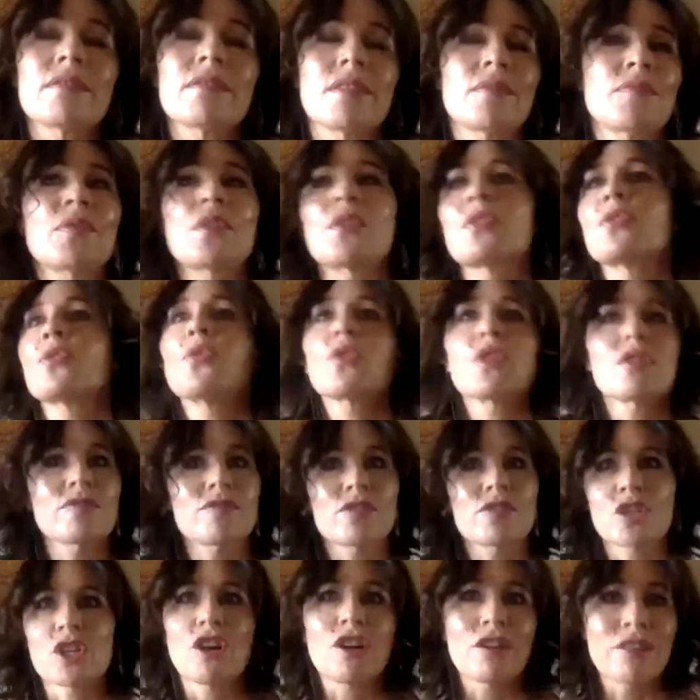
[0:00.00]
the thought of
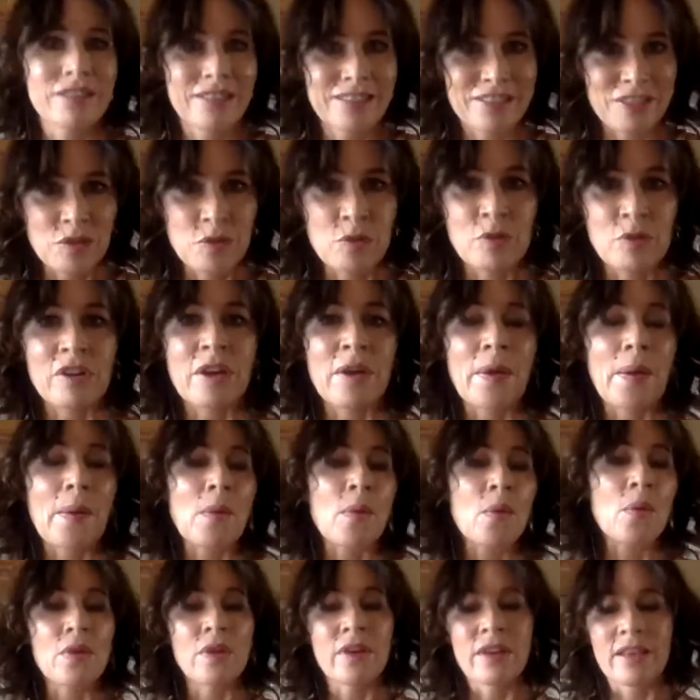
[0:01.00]
chocolate or, a,
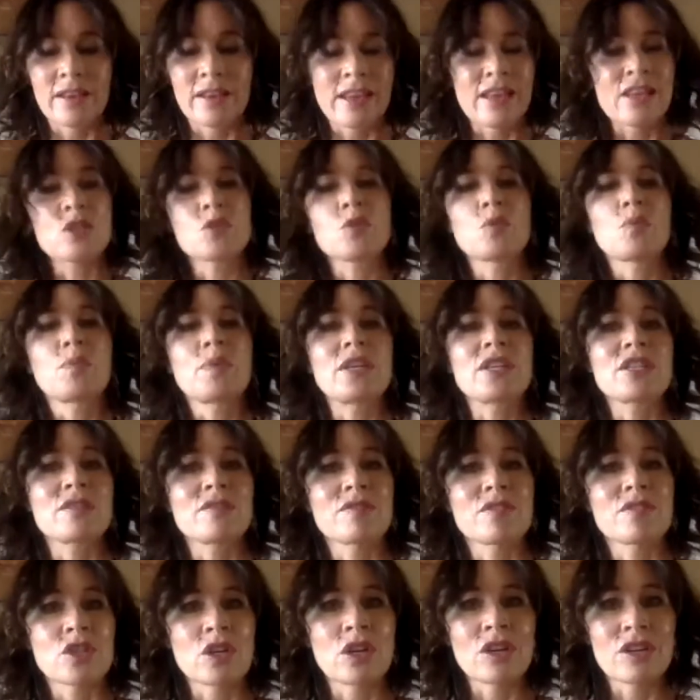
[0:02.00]
or an actual piece
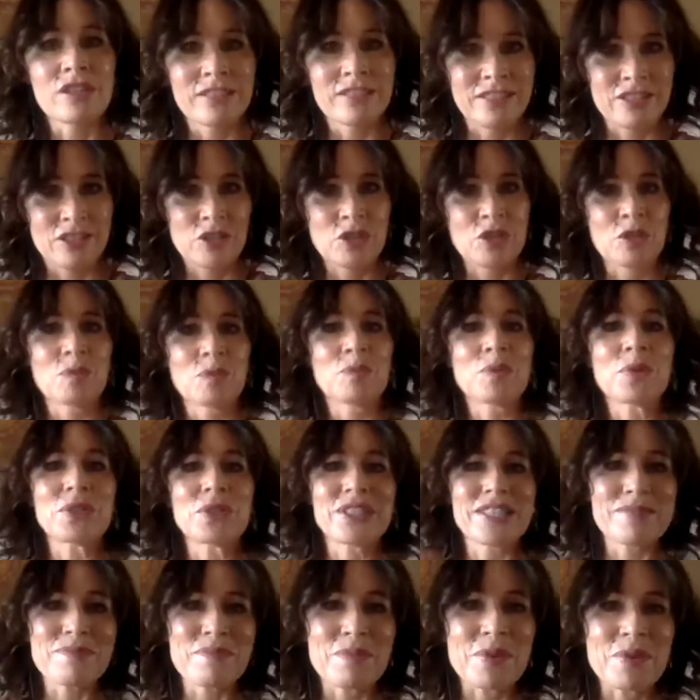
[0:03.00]
of chocolate. You can
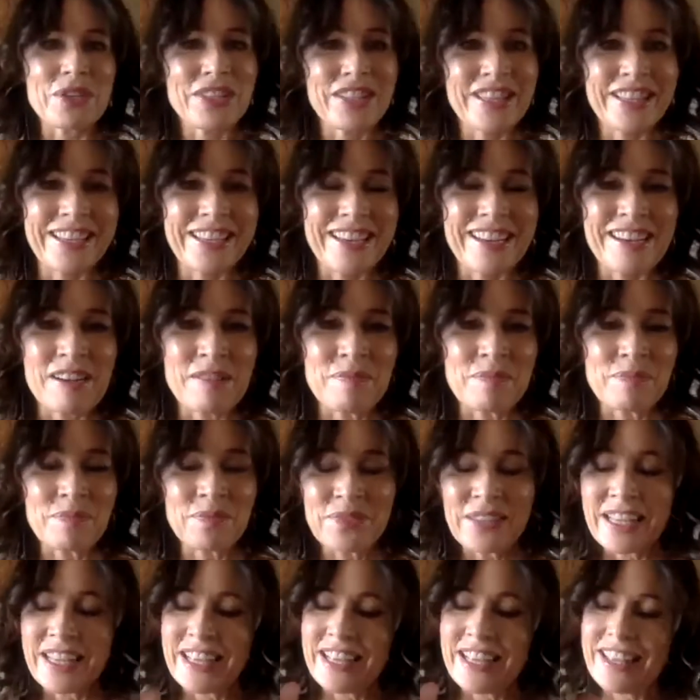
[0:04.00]
pus- put the, um,
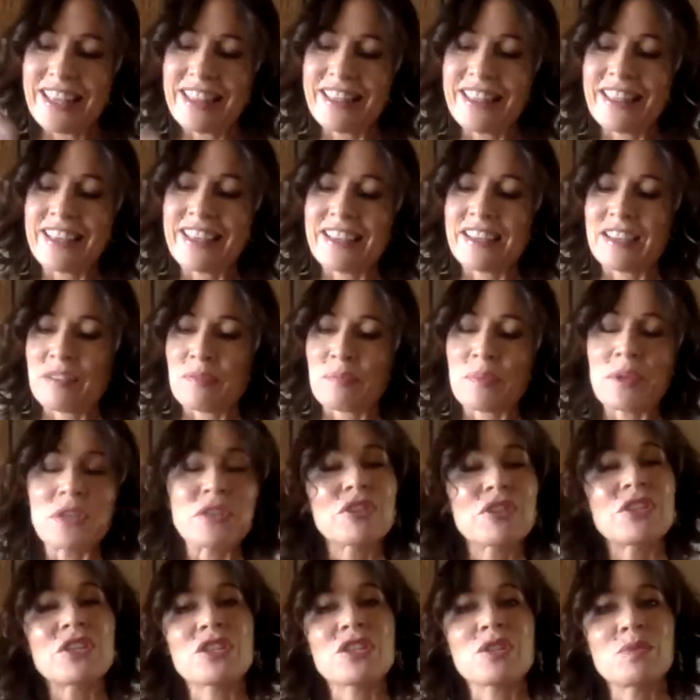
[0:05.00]
the
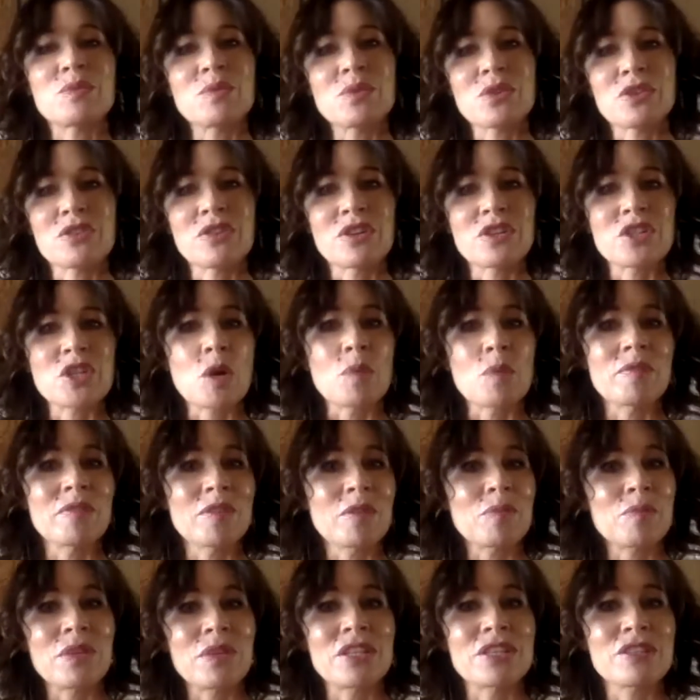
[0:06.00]
petri dish of water on top of
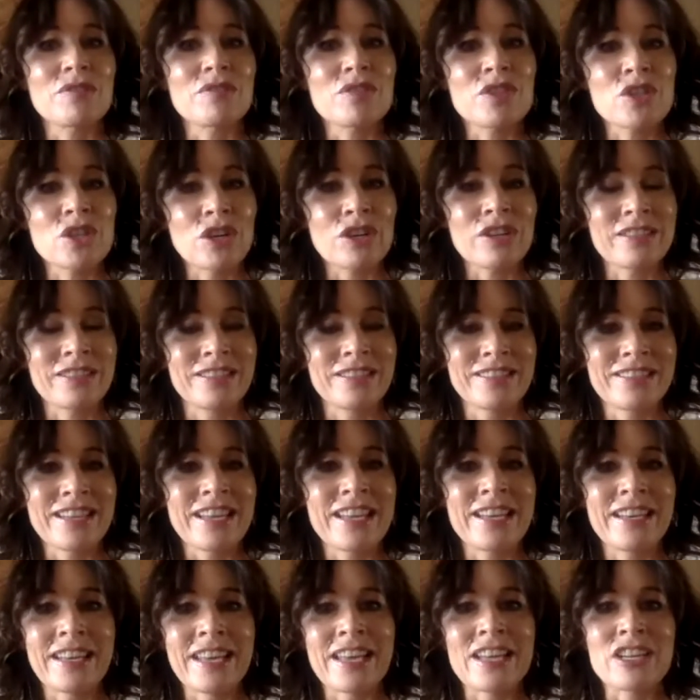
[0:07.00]
the piece of chocolate
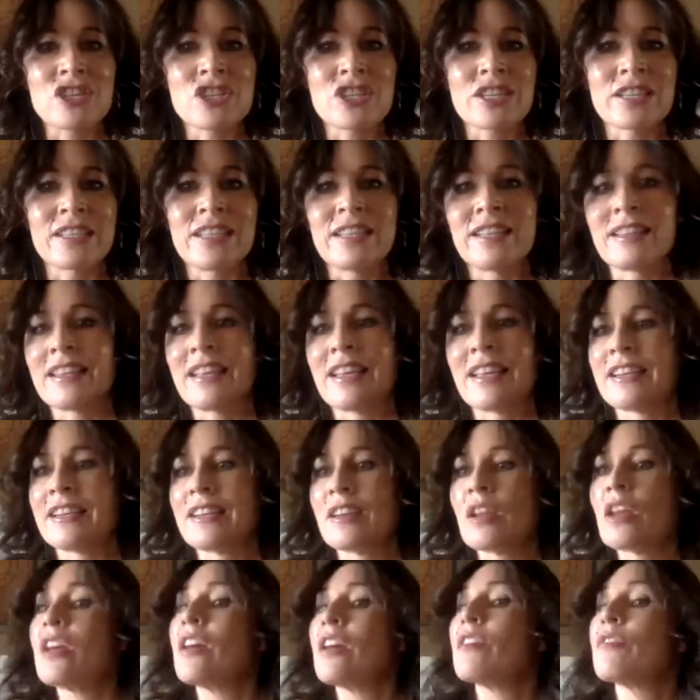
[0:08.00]
and actually
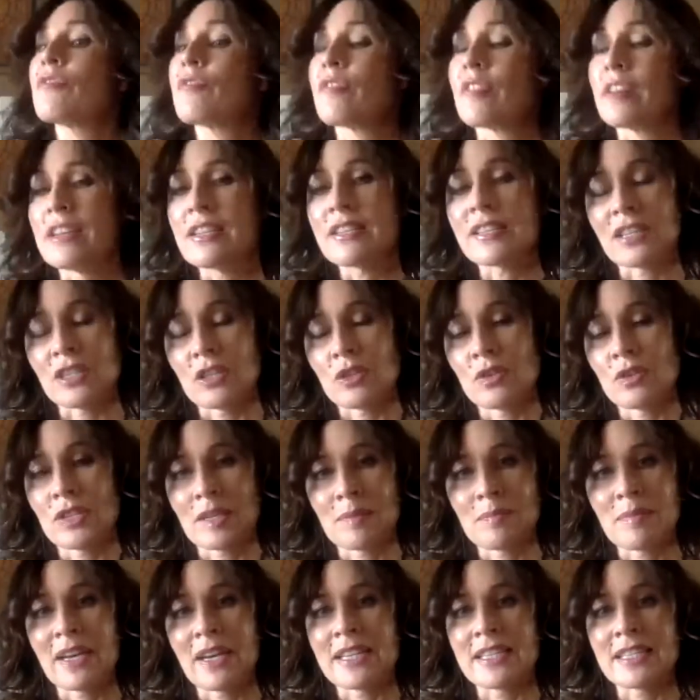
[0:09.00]
then freeze it
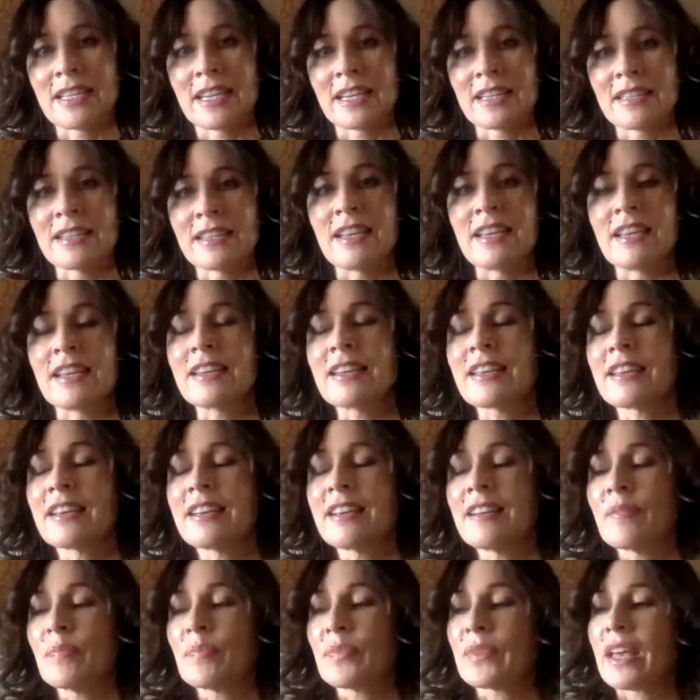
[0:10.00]
using my technique
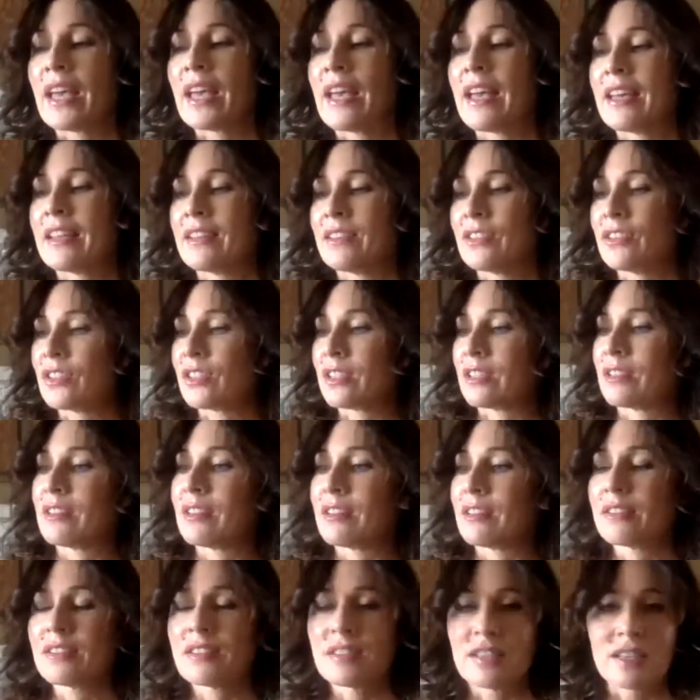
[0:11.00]
and
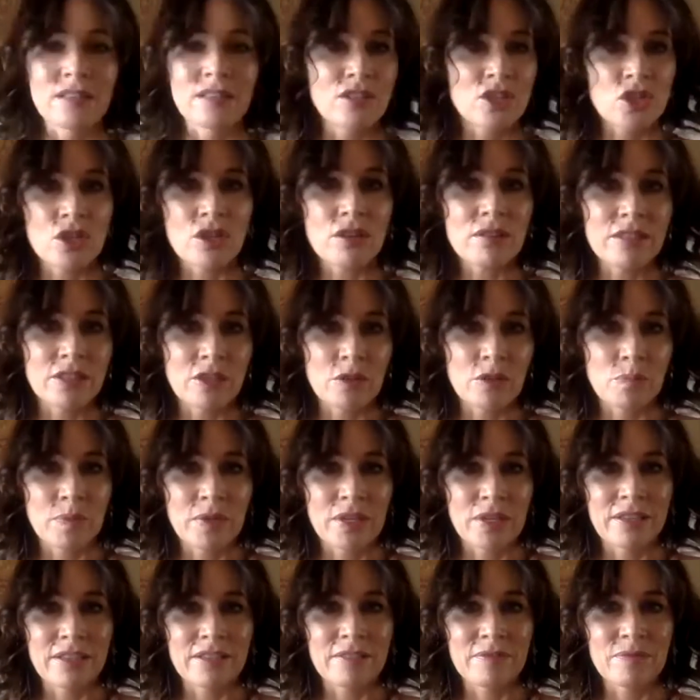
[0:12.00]
see the chocolate
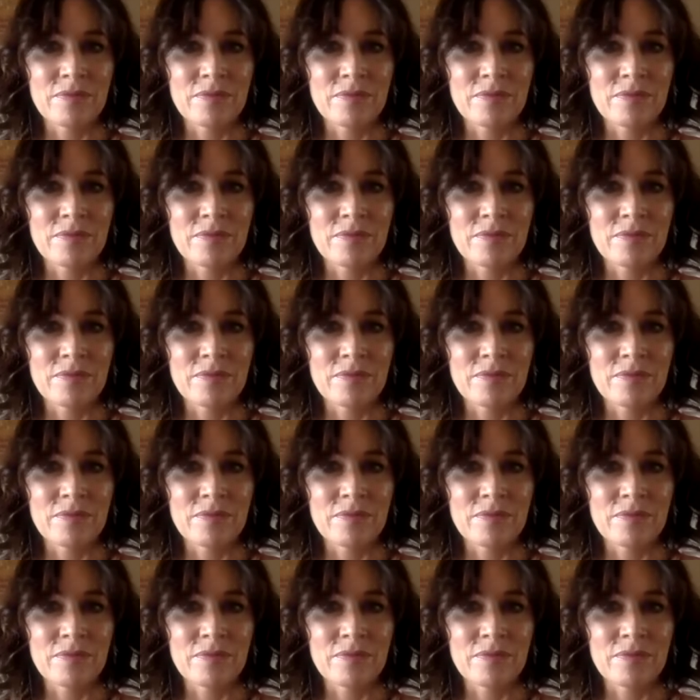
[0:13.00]
appear.